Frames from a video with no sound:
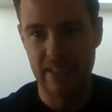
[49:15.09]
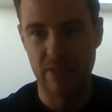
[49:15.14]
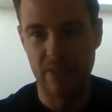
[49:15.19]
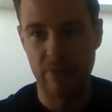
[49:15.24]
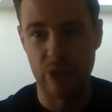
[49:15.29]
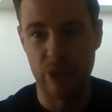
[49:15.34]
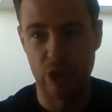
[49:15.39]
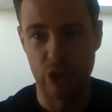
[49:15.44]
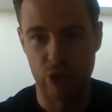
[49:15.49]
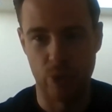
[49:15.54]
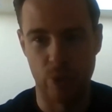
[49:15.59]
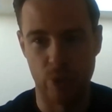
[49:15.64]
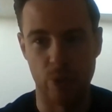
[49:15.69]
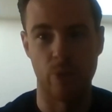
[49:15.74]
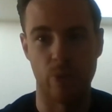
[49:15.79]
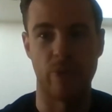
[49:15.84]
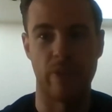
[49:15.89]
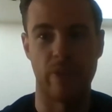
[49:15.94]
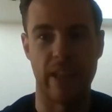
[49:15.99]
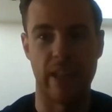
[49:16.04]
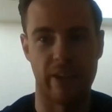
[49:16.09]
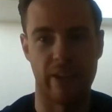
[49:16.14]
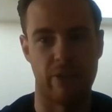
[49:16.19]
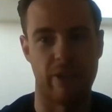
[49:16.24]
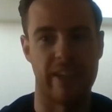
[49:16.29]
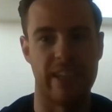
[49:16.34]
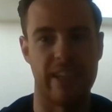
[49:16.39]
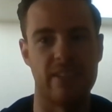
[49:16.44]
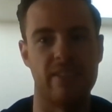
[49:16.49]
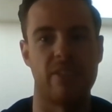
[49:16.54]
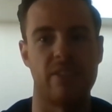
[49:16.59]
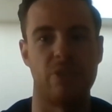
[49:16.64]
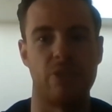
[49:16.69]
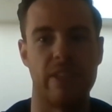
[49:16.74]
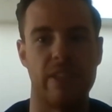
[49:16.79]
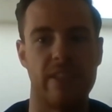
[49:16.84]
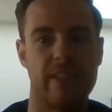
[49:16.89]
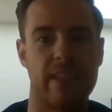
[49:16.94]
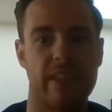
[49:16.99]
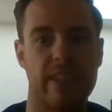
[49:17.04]
for sure, their credit is
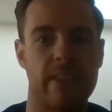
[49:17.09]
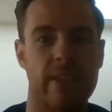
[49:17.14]
decreasing.